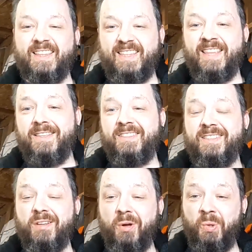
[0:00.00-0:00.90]
Then there's
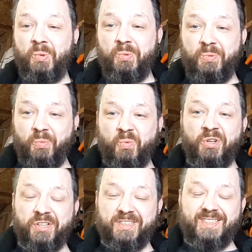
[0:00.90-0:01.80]
this old
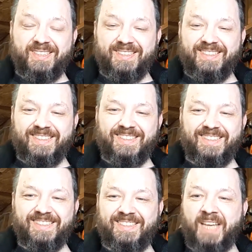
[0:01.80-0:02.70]
wood
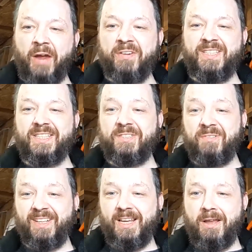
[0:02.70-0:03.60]
series. This is
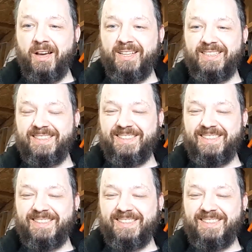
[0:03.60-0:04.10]
really nice.